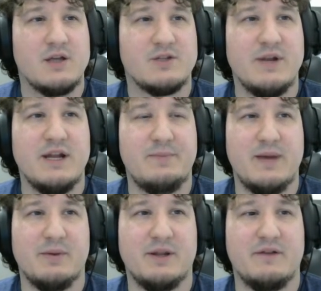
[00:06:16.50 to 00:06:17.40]
So we need to
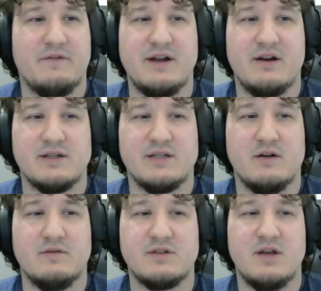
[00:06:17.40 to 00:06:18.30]
be able to defend
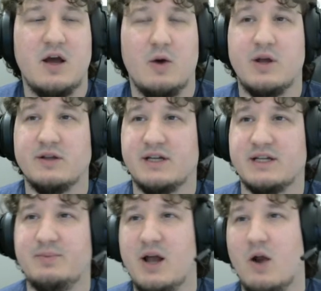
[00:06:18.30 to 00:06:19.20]
ourselves. We also
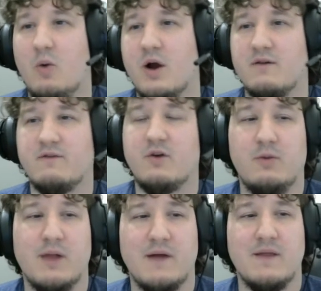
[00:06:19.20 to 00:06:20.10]
get to play our 1 of
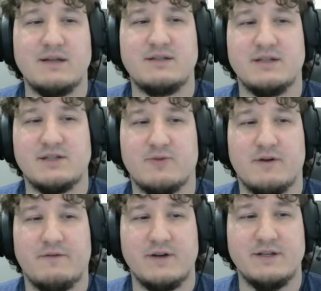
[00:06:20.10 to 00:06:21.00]
Cold Bloodlust since
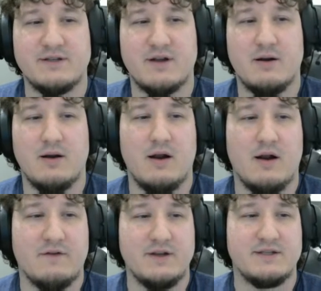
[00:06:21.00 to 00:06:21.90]
we're a
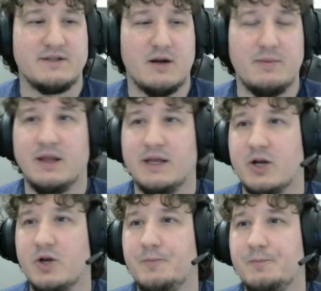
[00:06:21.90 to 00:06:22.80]
Frieza's army
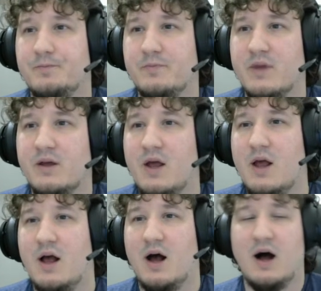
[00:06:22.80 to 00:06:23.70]
leader.
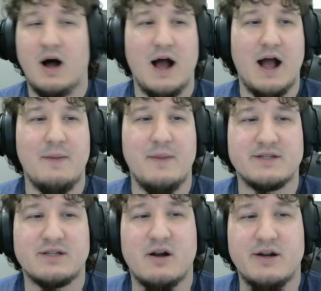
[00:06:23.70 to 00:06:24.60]
And
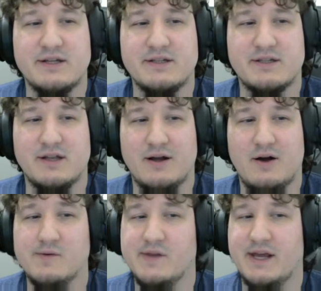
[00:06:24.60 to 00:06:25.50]
this card is
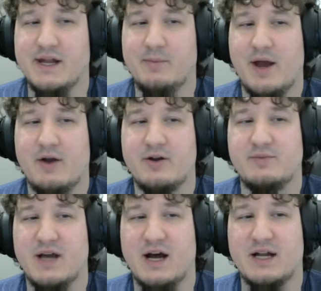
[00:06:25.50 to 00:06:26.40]
only getting better,
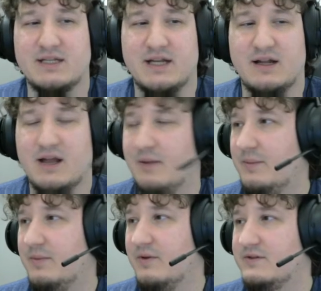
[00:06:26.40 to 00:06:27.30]
to be honest, and a lot of
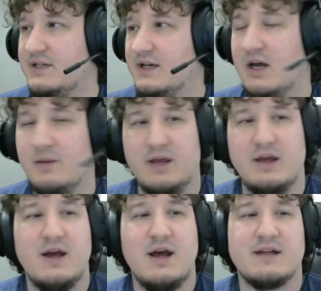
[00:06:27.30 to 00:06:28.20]
people don't see it
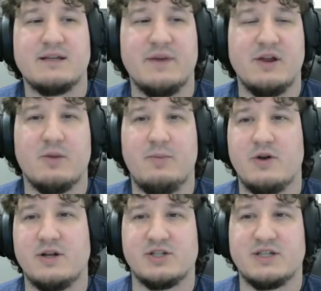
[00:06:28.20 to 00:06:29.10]
coming. It's something your
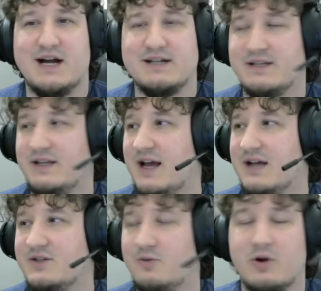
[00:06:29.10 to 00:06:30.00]
opponent just constantly
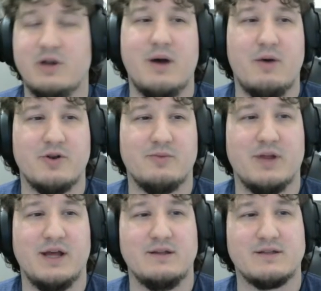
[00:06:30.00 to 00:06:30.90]
has to worry about when you're
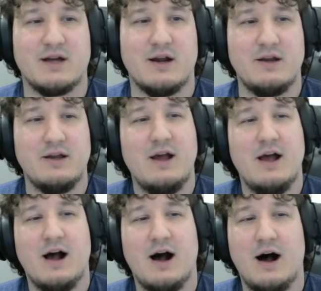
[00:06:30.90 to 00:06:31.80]
playing this card.
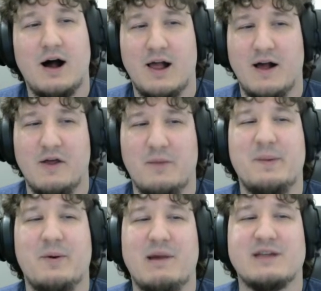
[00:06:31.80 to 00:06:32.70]
All the
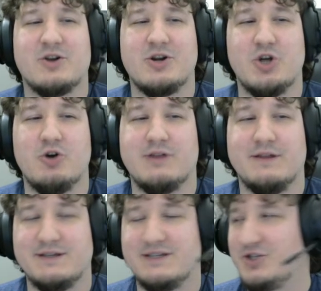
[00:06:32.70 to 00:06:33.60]
people on my star joke
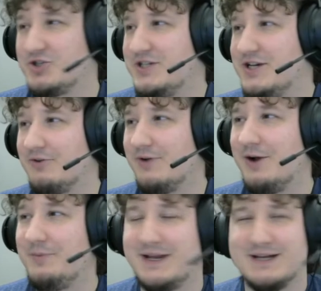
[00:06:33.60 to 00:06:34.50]
that this is your secret
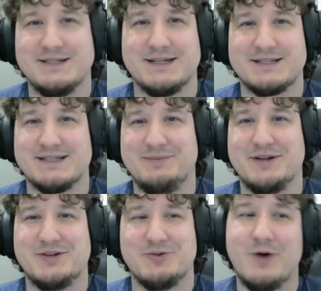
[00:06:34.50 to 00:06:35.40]
rare because it's
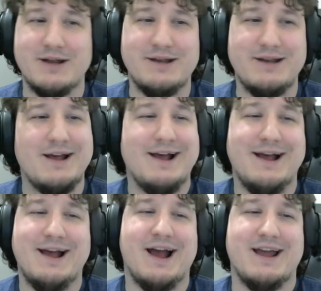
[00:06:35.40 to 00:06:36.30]
limited to 1,
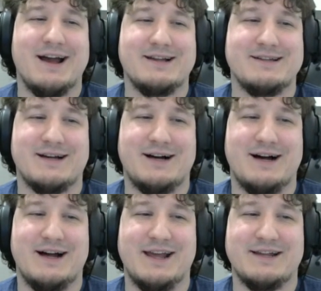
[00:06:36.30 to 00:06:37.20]
and
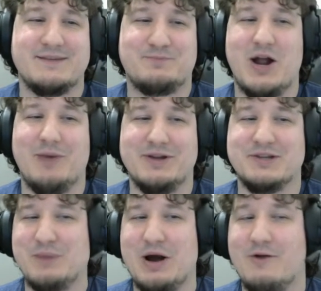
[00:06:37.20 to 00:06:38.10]
it's probably
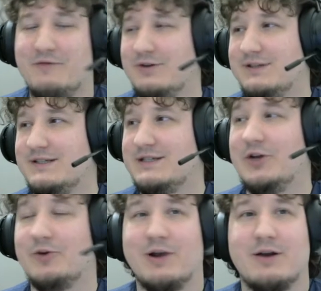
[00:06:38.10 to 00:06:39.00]
as powerful as a
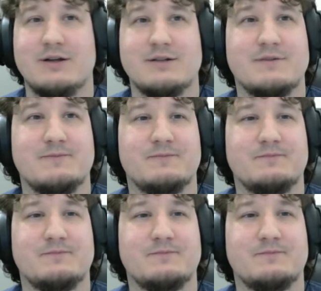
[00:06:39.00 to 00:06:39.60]
secret rare is.